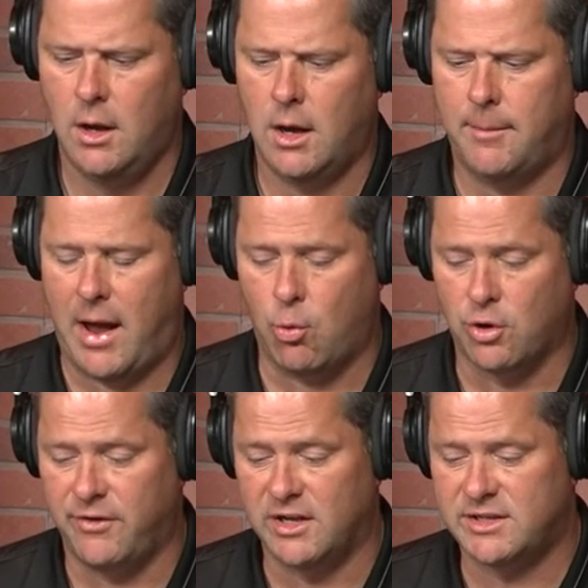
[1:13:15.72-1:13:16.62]
uh, Matt
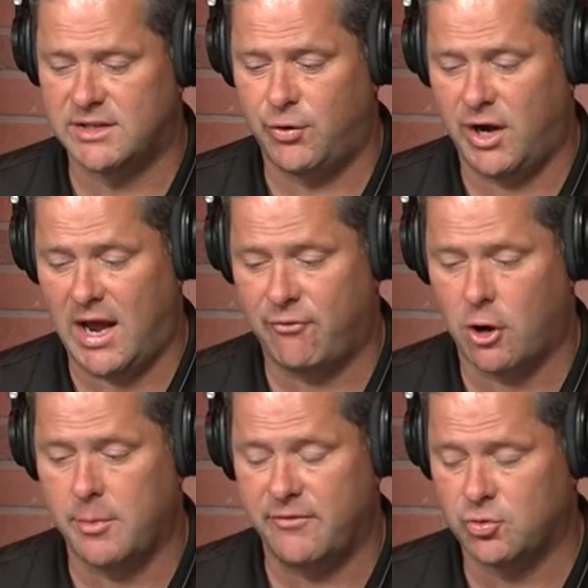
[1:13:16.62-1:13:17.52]
Rukavina says if we can have
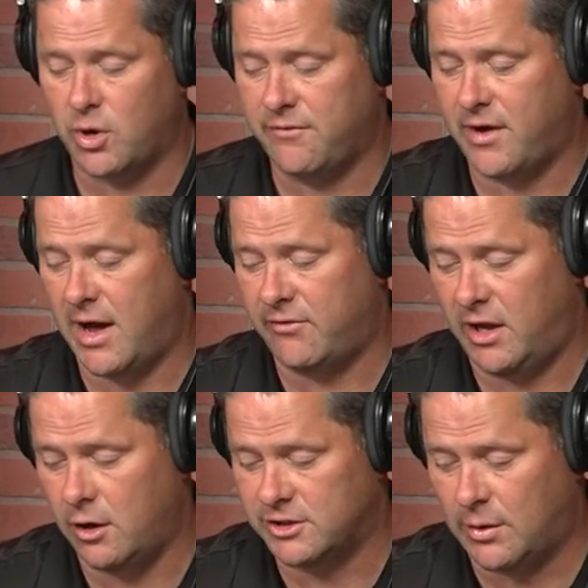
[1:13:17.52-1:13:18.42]
Kirby for 25 years,